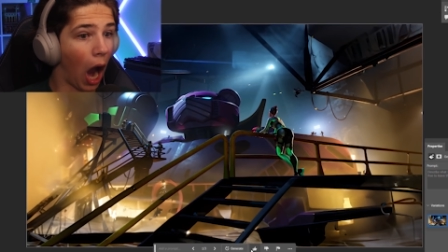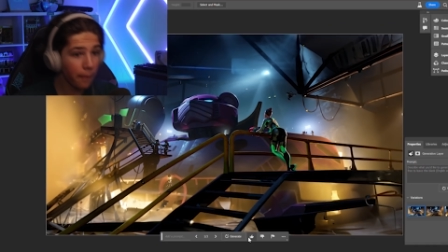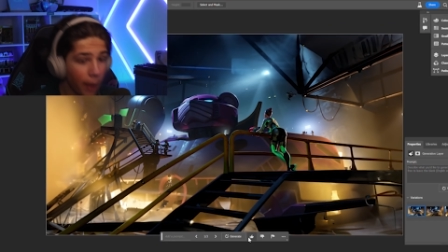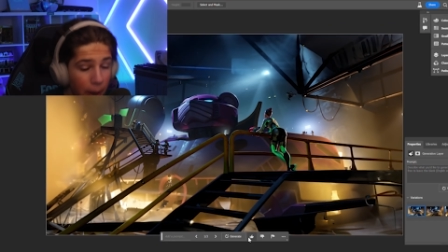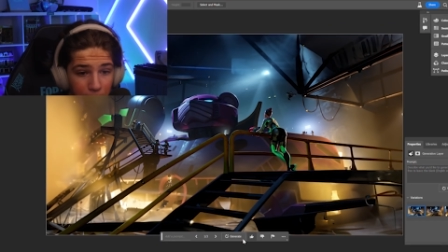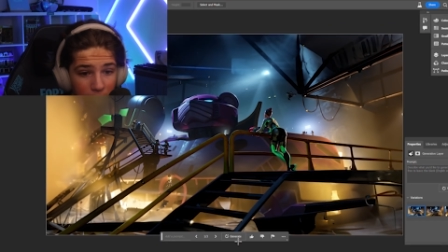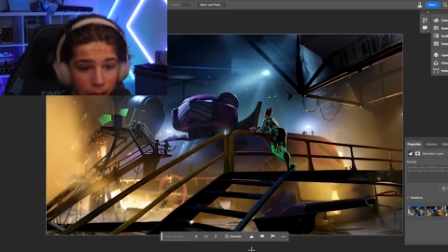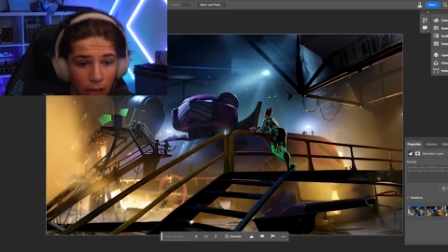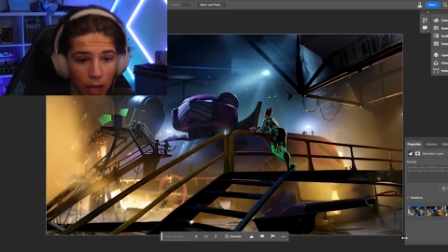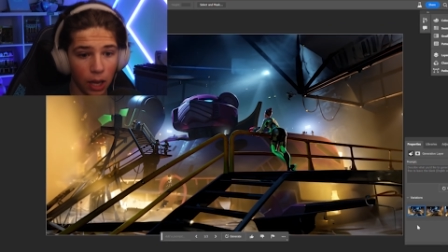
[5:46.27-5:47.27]
It might
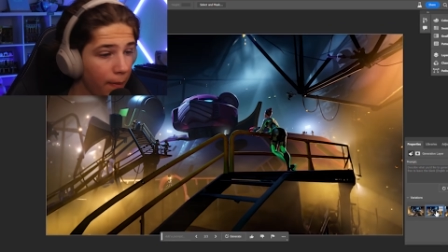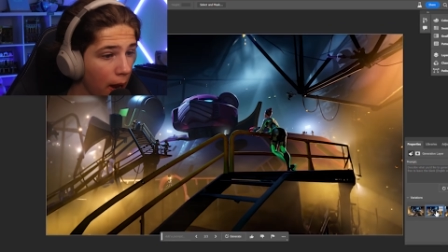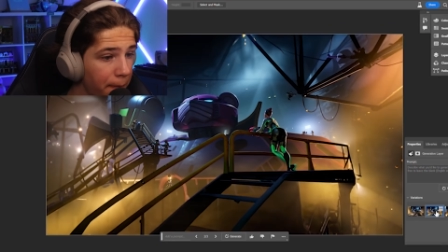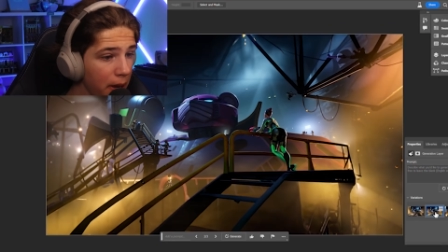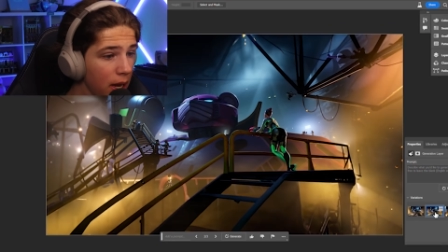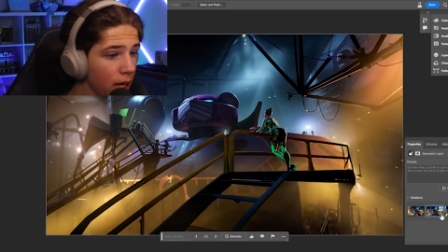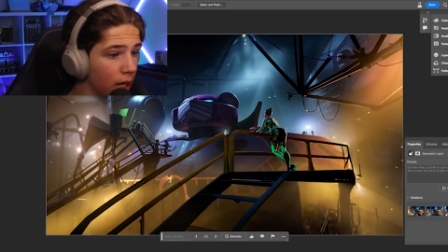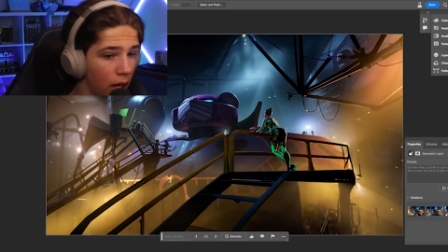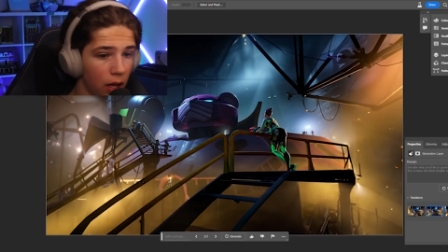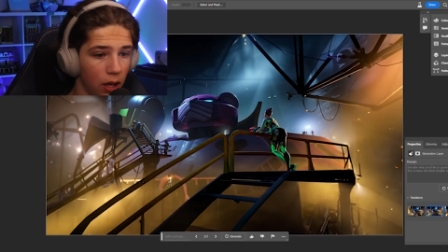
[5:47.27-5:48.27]
be. It might
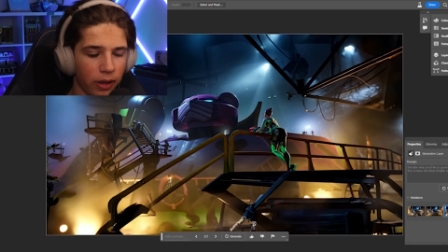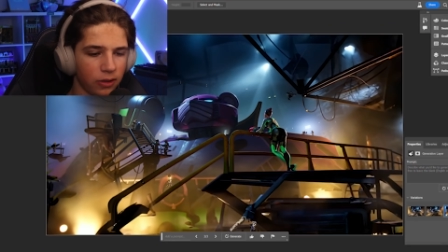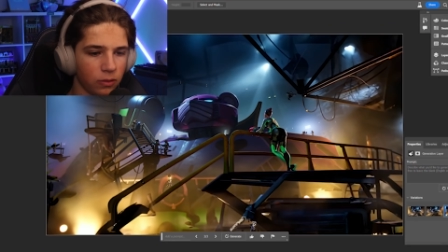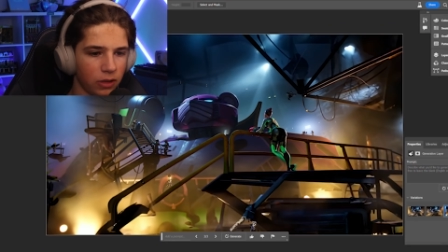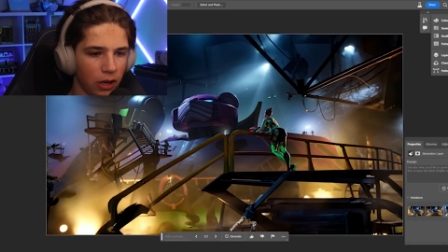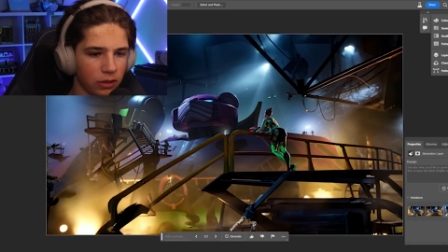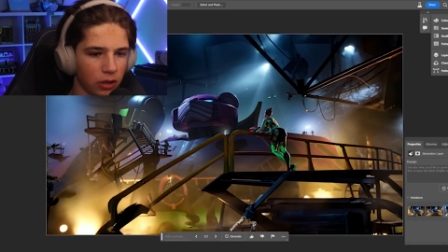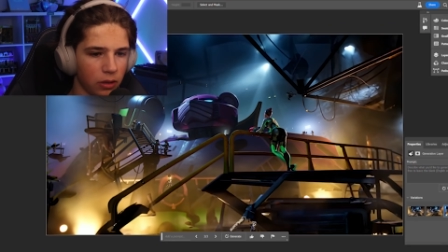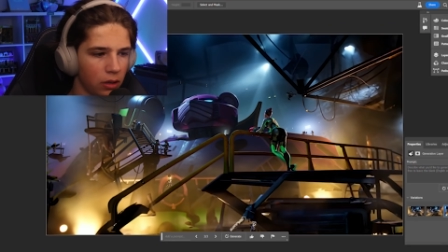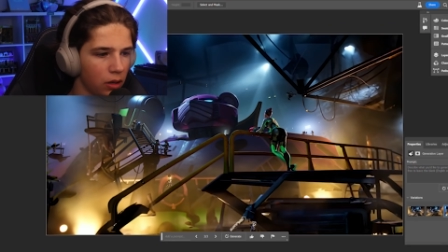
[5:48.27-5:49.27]
be. Okay, this one's not as
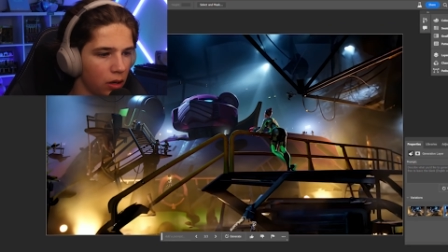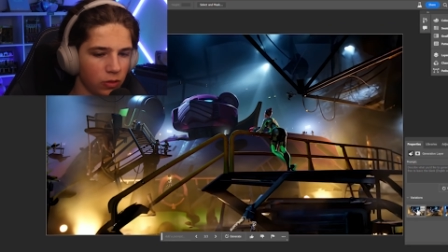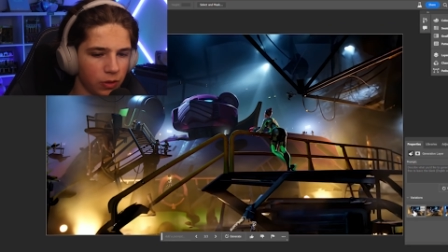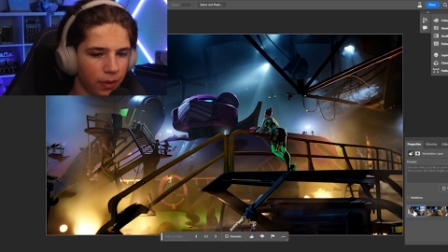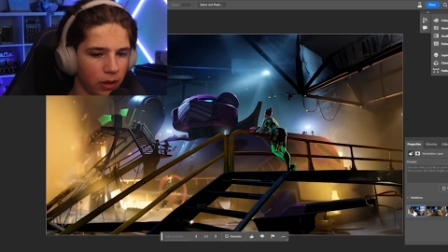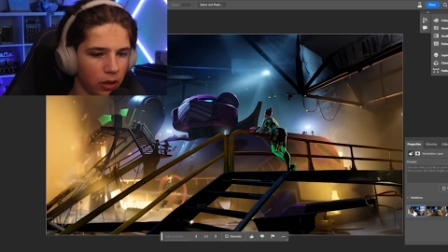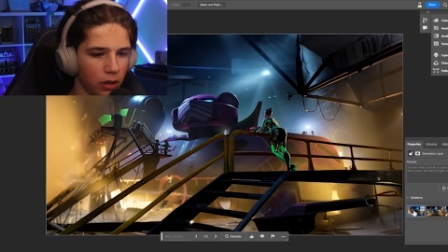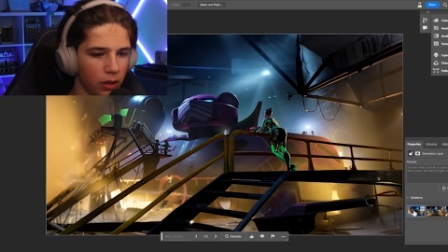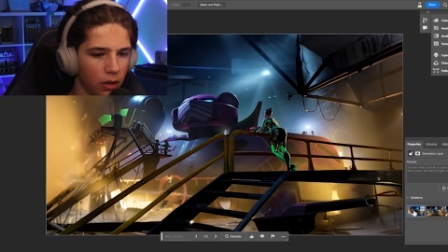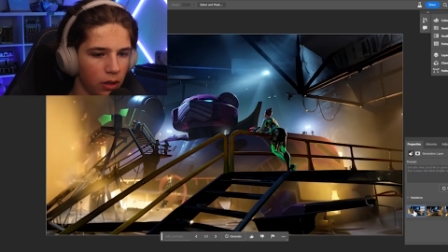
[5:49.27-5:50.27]
good. This one's pretty good.